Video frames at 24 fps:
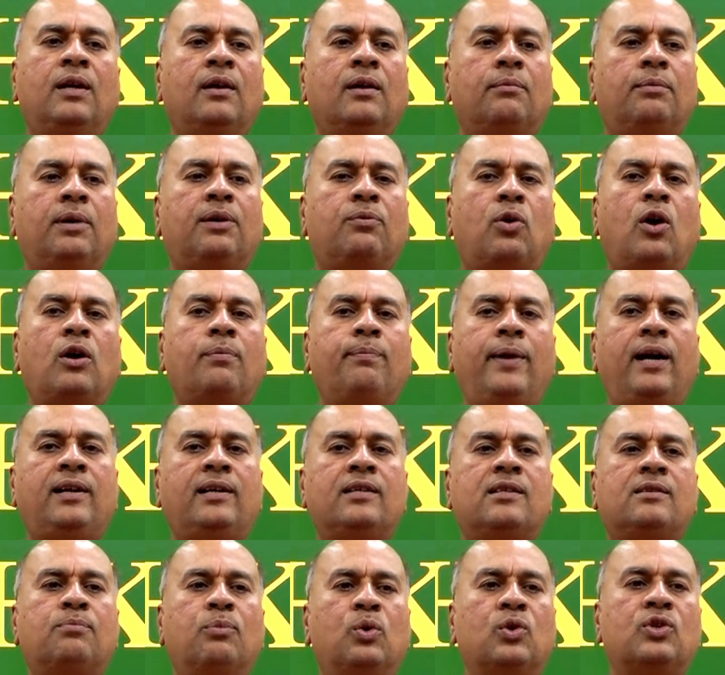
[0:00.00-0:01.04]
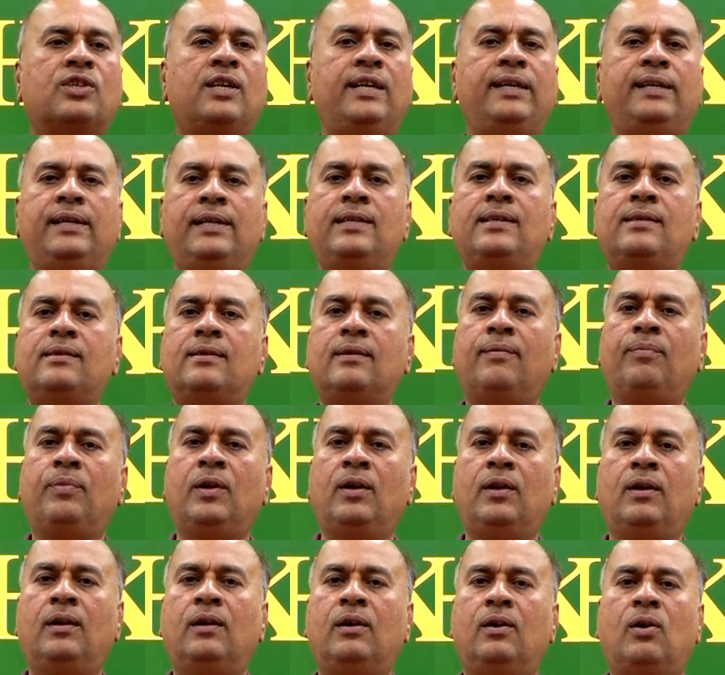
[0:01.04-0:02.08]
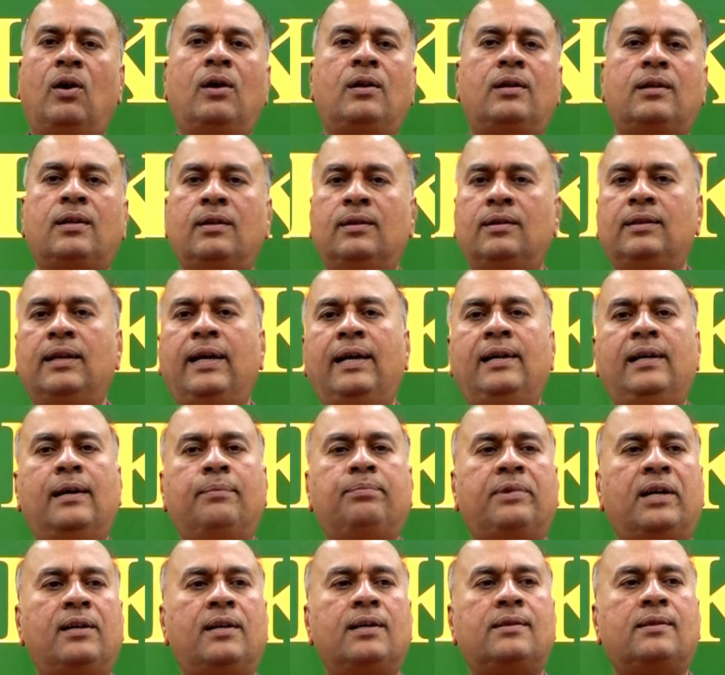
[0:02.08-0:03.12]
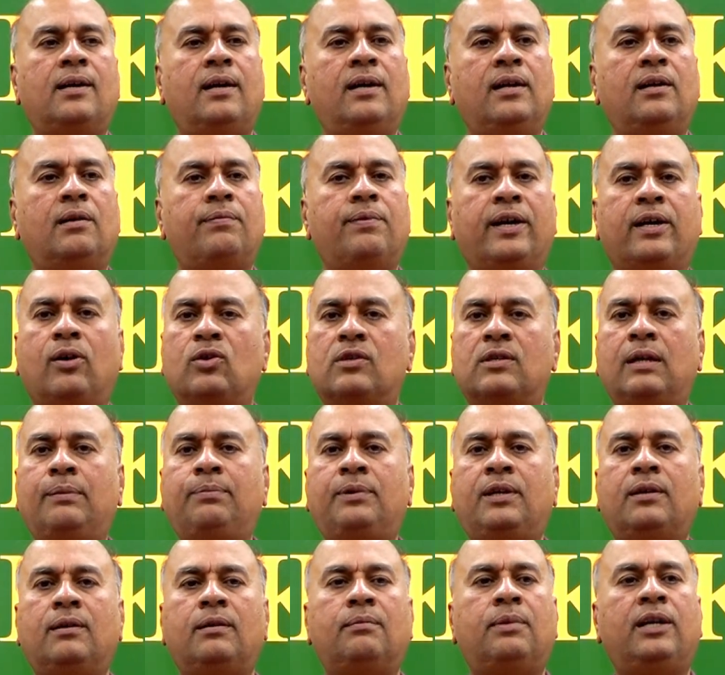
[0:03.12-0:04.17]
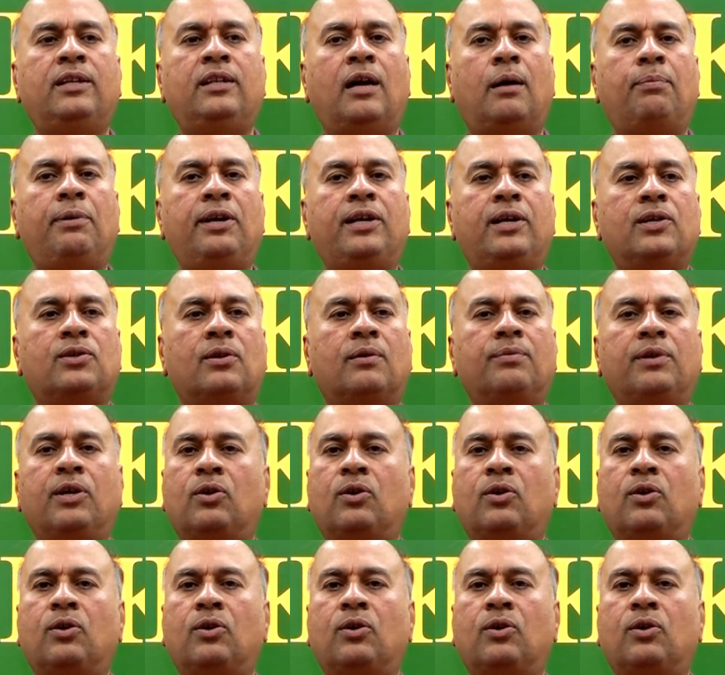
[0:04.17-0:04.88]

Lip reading: But what matters mostly is not the in-depth understanding of a concept, but the application of the